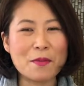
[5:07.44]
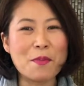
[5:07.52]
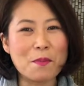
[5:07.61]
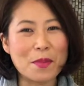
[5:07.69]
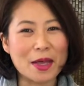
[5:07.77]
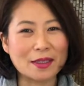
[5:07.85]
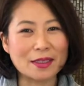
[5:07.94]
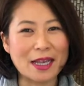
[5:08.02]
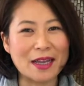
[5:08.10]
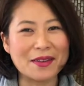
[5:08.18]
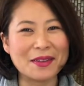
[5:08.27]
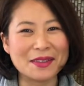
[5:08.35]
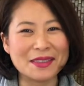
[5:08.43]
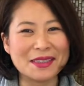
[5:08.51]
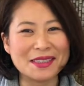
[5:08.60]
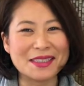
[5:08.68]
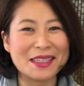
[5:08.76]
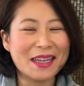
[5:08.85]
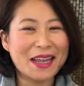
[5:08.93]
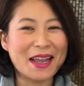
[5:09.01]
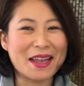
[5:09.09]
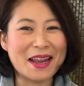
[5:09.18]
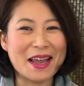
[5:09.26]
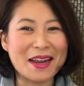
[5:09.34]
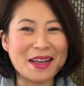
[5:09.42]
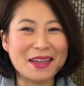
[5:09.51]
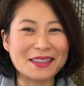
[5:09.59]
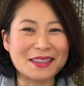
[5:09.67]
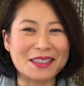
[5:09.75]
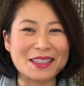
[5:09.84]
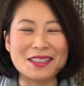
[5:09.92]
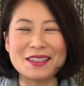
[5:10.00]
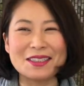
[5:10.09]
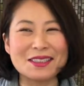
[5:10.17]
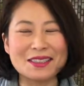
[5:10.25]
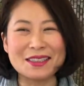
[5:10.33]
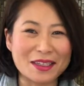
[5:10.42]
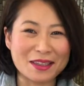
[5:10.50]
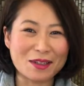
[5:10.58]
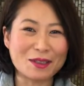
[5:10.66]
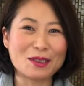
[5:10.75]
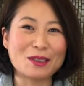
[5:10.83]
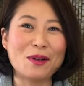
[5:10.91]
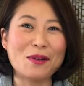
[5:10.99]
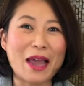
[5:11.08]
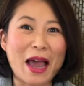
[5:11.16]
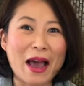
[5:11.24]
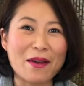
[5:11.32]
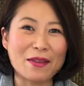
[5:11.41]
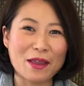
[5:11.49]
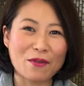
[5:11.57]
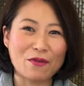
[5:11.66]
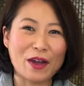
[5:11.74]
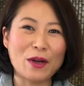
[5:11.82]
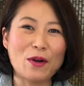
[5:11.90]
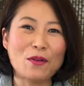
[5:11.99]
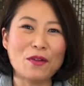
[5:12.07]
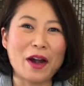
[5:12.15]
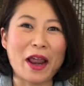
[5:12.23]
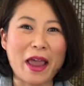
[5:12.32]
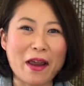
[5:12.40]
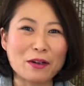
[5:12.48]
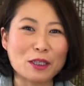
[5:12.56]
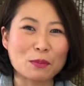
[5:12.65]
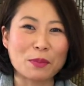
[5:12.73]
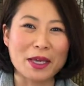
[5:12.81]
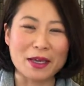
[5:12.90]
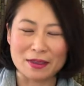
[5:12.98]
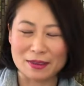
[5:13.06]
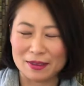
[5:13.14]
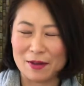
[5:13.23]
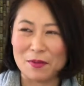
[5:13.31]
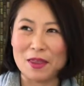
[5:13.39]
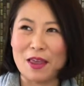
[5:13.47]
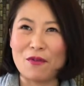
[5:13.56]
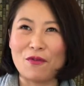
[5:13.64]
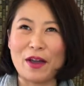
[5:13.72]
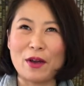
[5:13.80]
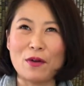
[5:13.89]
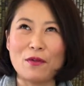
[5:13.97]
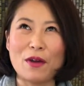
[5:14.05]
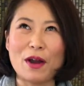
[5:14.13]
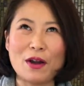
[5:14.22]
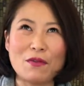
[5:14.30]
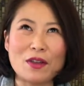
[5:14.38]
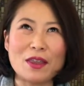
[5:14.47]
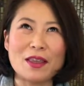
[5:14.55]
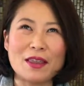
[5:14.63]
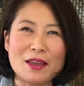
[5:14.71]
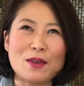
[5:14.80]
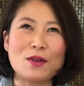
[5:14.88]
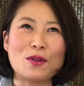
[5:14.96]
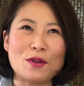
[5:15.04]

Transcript: meltdowns and headaches because they're so loud. They fight over airspace. I mean, they fight over everything that you could